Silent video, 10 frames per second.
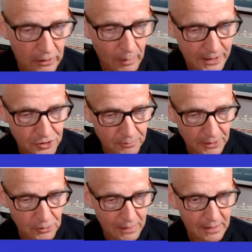question,
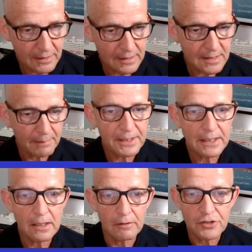because one of the things I'm
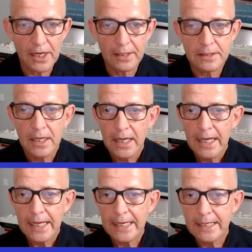thinking of, Janet,
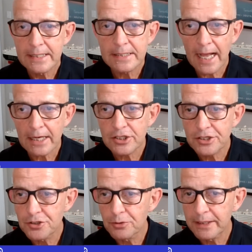is actually
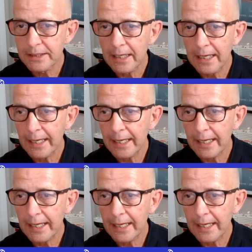doing